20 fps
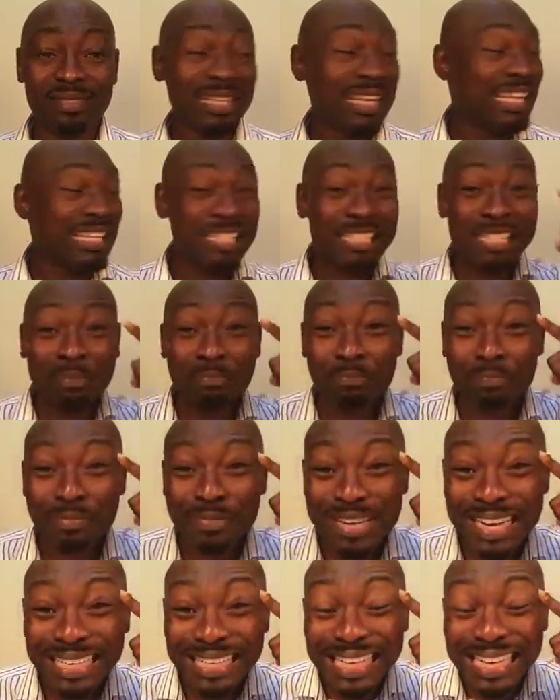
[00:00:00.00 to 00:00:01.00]
It's the
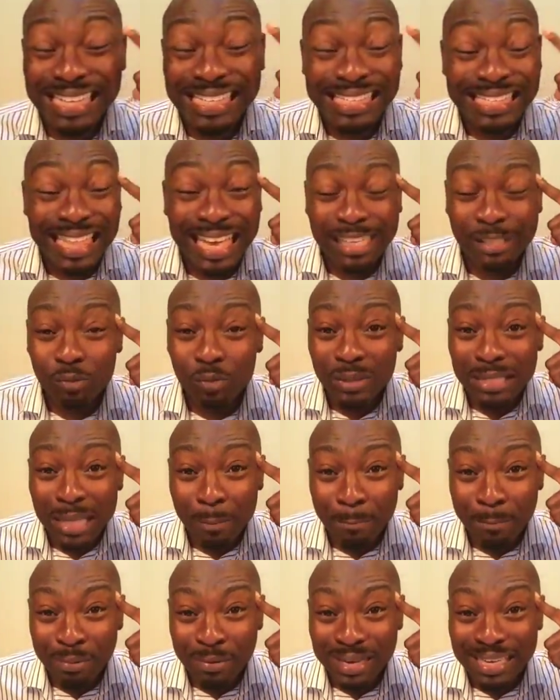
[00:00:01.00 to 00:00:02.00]
brain. It starts with the
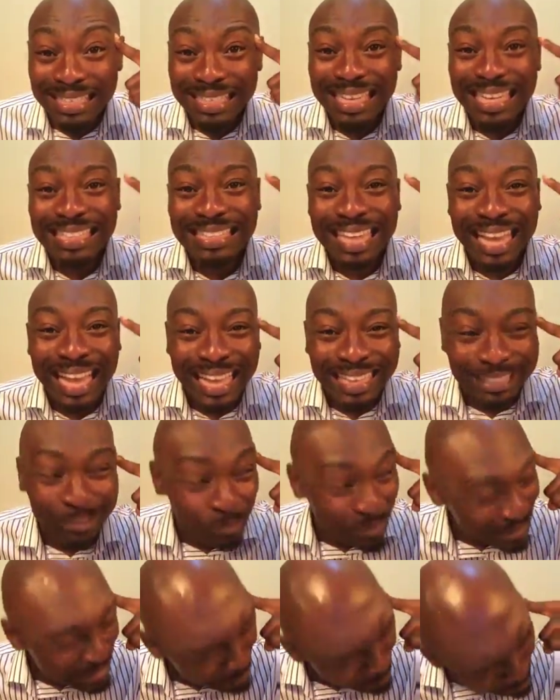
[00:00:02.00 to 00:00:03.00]
brain. It ends
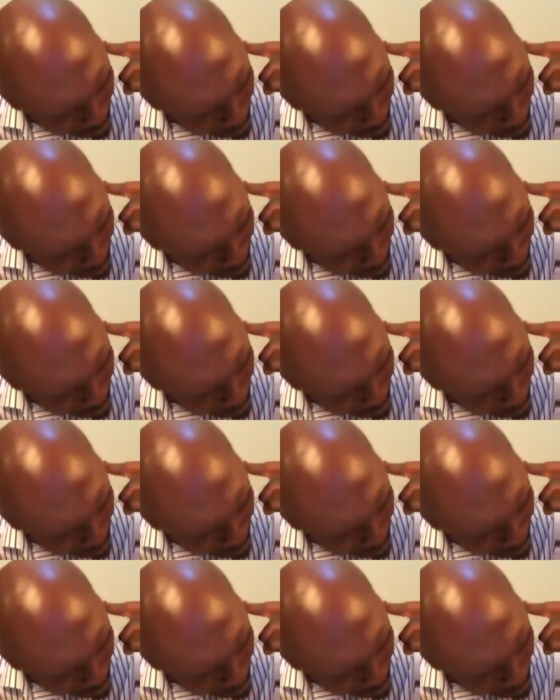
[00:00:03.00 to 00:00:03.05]
with the